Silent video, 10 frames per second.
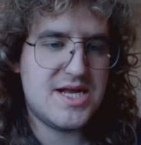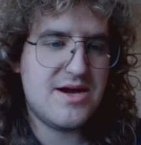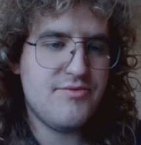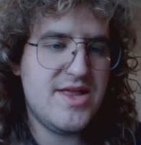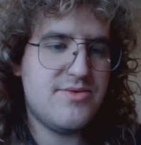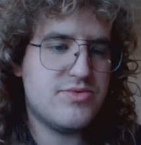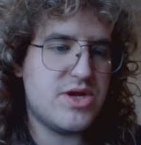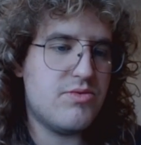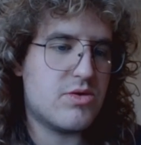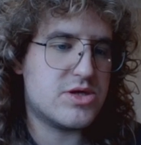And I really
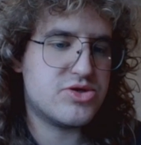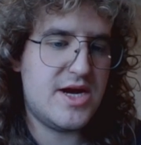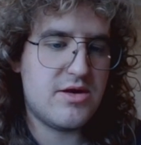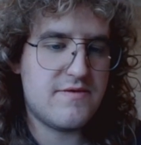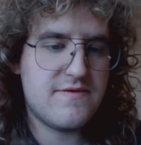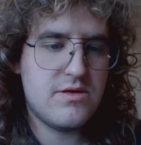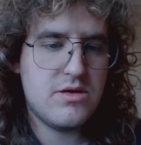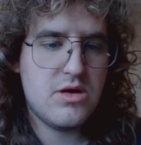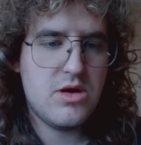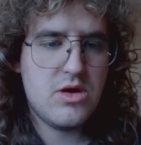do want to trade off.
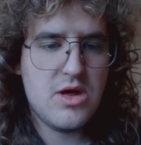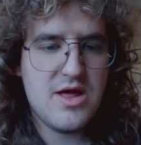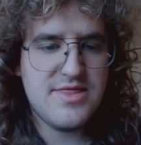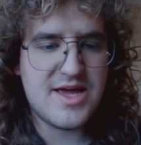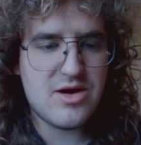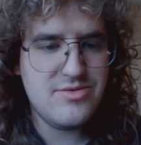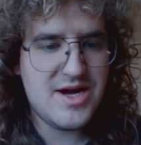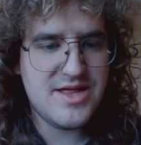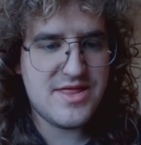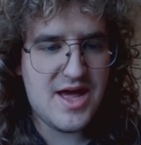They go
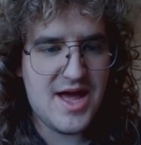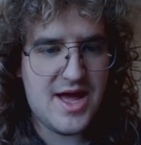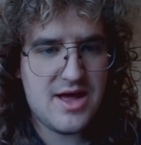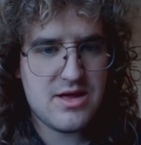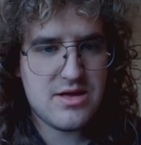knight there.